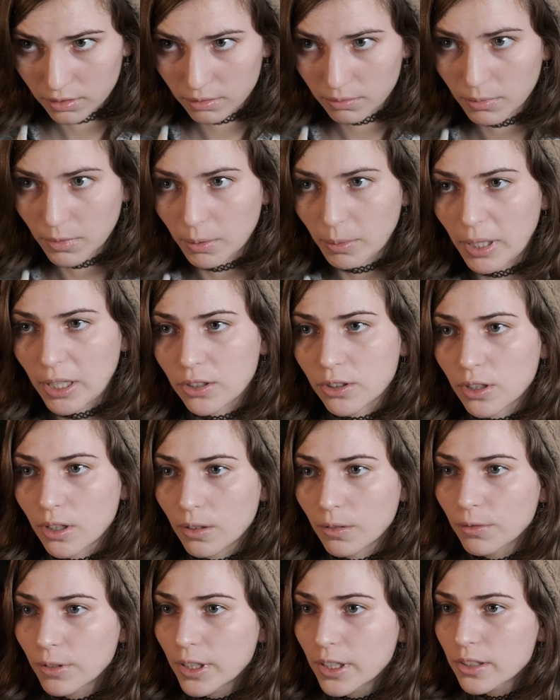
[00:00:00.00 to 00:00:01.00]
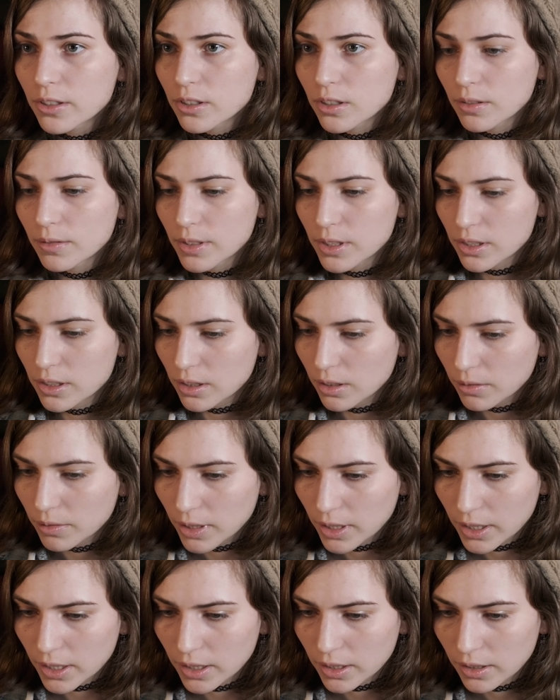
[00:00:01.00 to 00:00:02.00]
I'm gonna make sure our FRIDA server is still
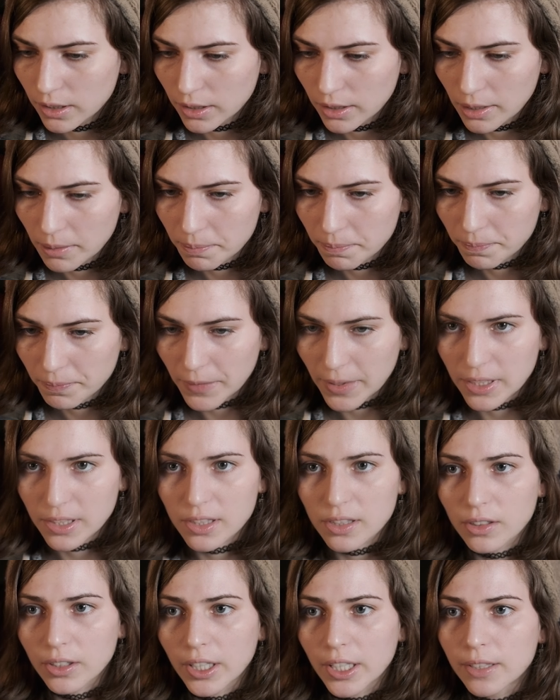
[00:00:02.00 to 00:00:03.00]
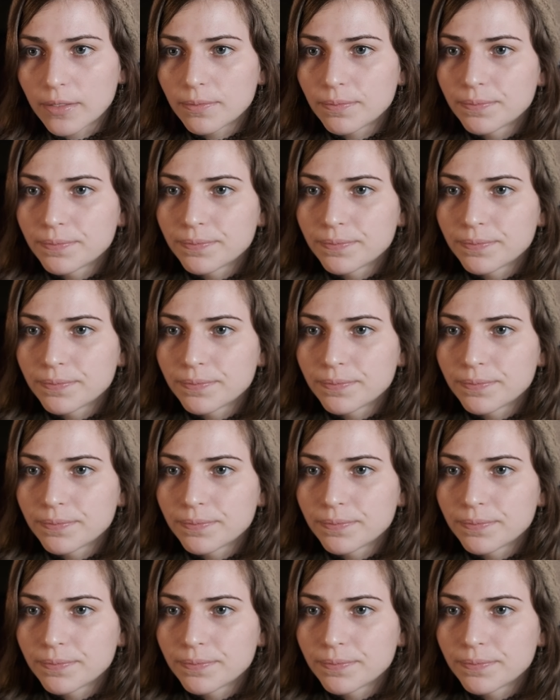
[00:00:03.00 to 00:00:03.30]
running. Yep, that's still good.